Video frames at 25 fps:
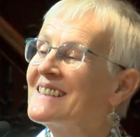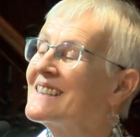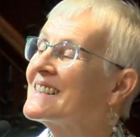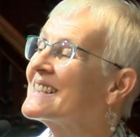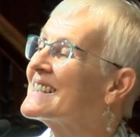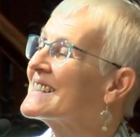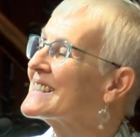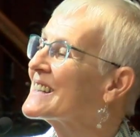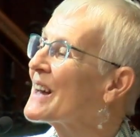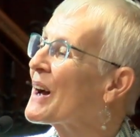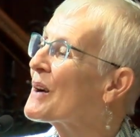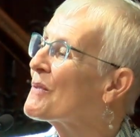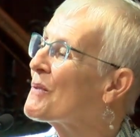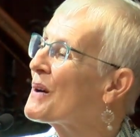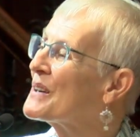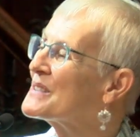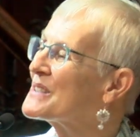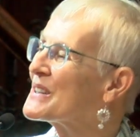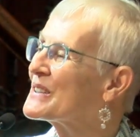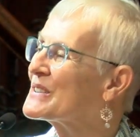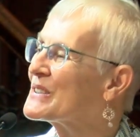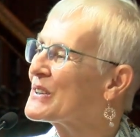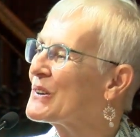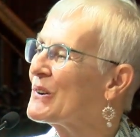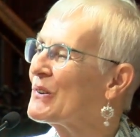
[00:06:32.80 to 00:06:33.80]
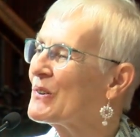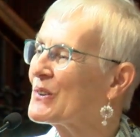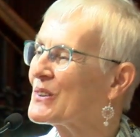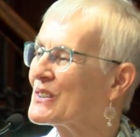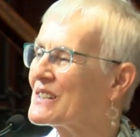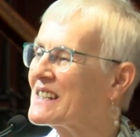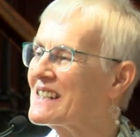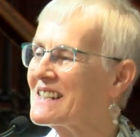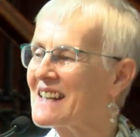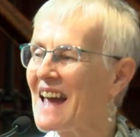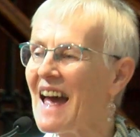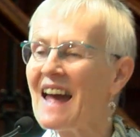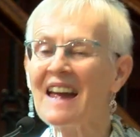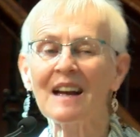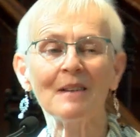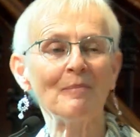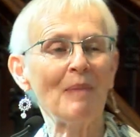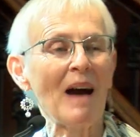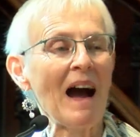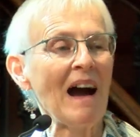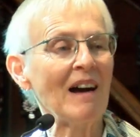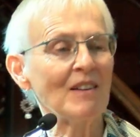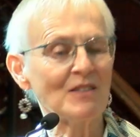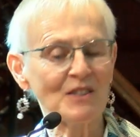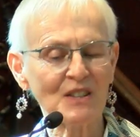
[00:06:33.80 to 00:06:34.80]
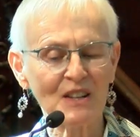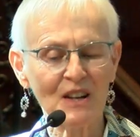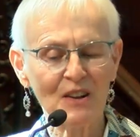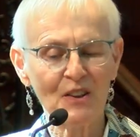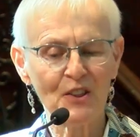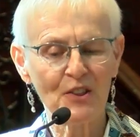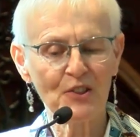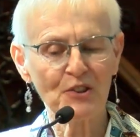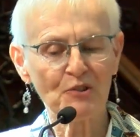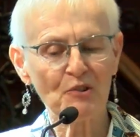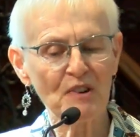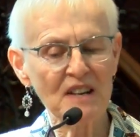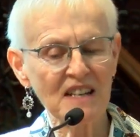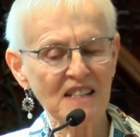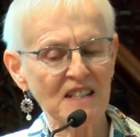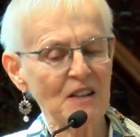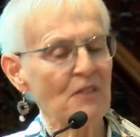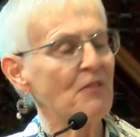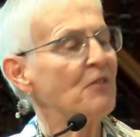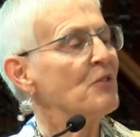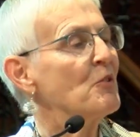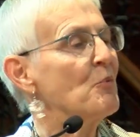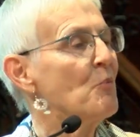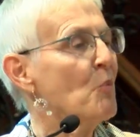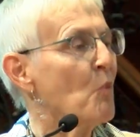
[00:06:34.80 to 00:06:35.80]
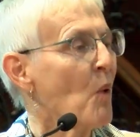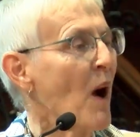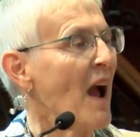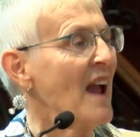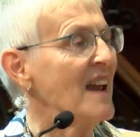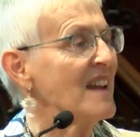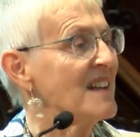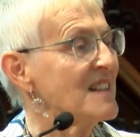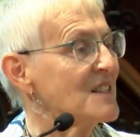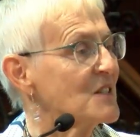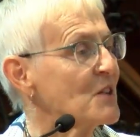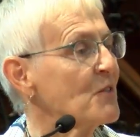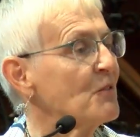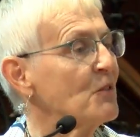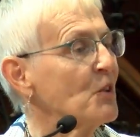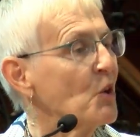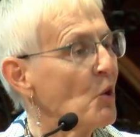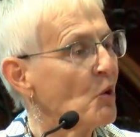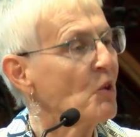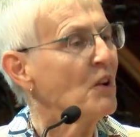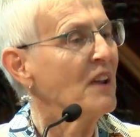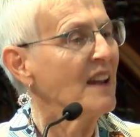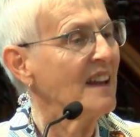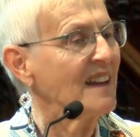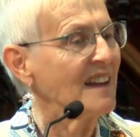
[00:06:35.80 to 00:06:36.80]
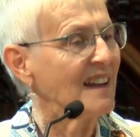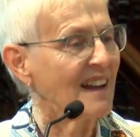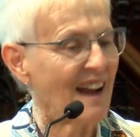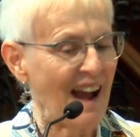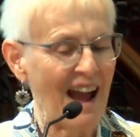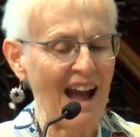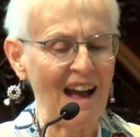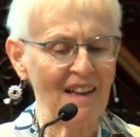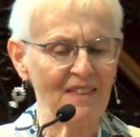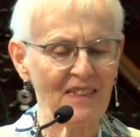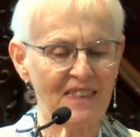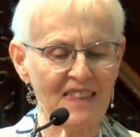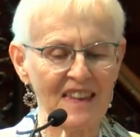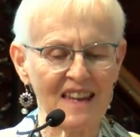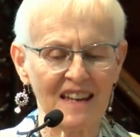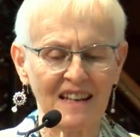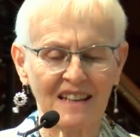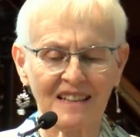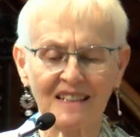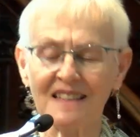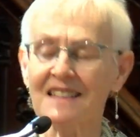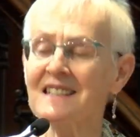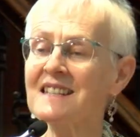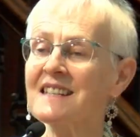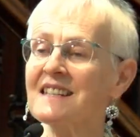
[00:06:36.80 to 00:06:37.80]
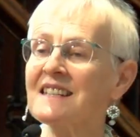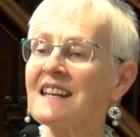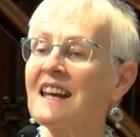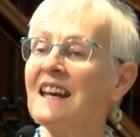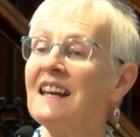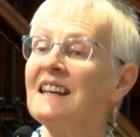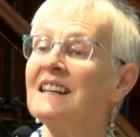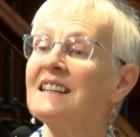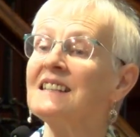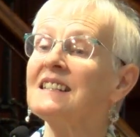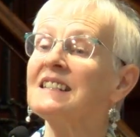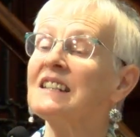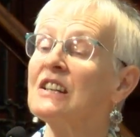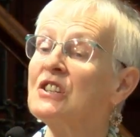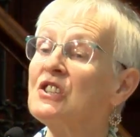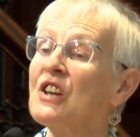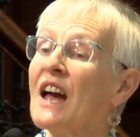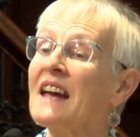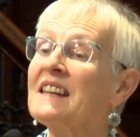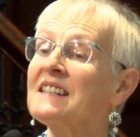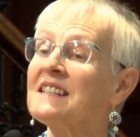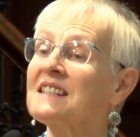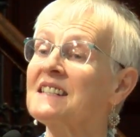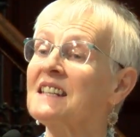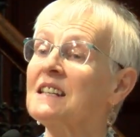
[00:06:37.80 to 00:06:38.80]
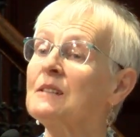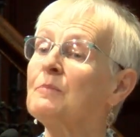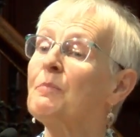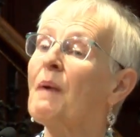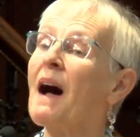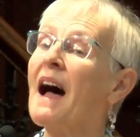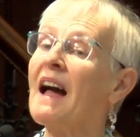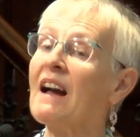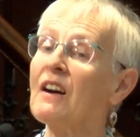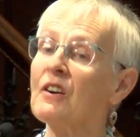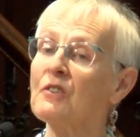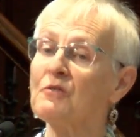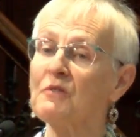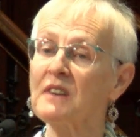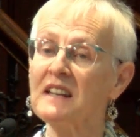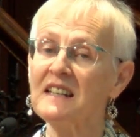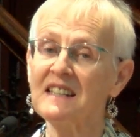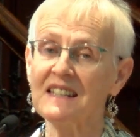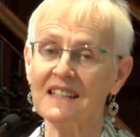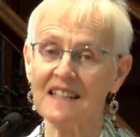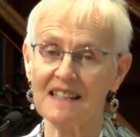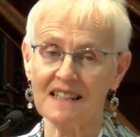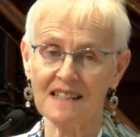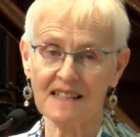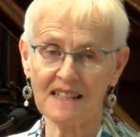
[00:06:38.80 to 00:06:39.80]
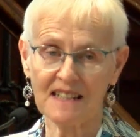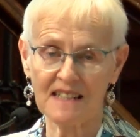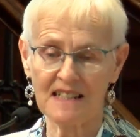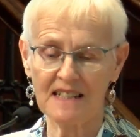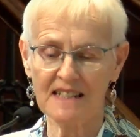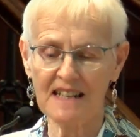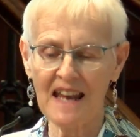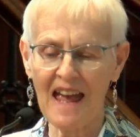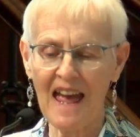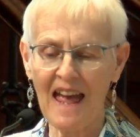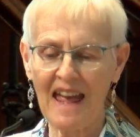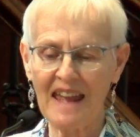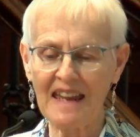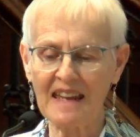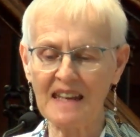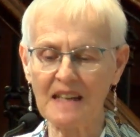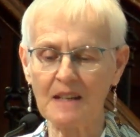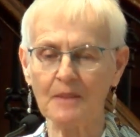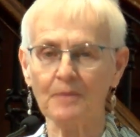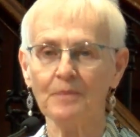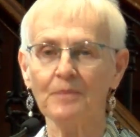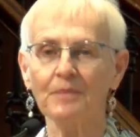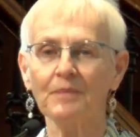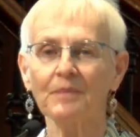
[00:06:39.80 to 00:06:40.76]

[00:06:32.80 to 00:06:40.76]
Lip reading: So I want to talk today about 3 different ways of looking at things suggested by our readings today.